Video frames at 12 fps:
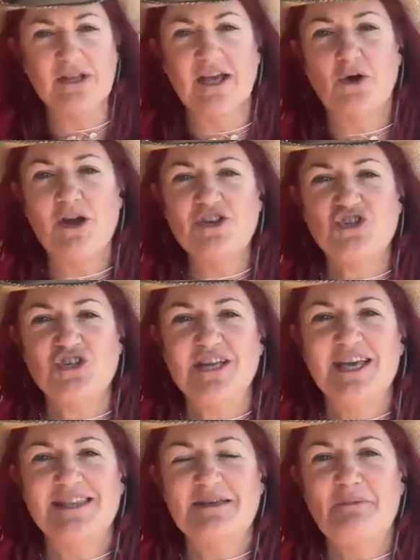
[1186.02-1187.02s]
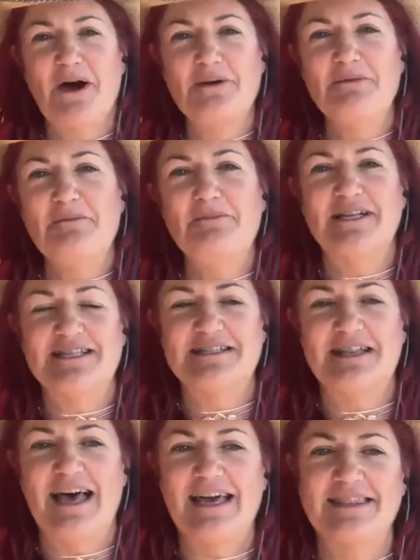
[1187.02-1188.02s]
questioning at the moment, but it's
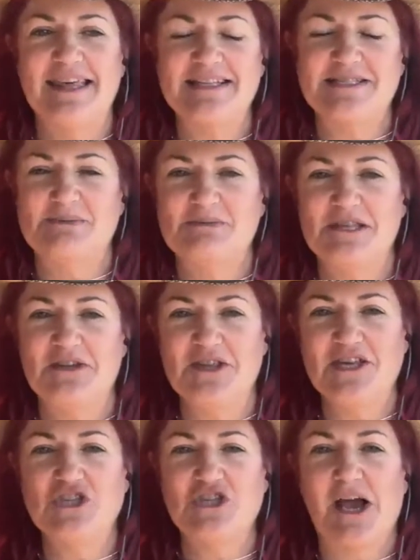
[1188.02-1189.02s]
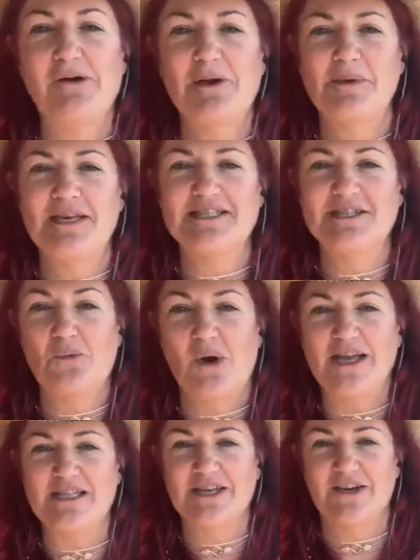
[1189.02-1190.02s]
like that's what they're showing me is the
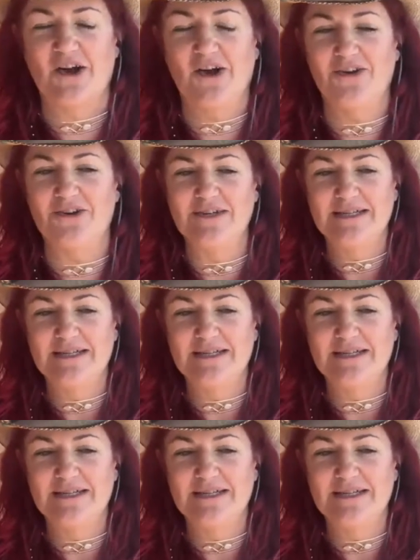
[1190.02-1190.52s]
way to go.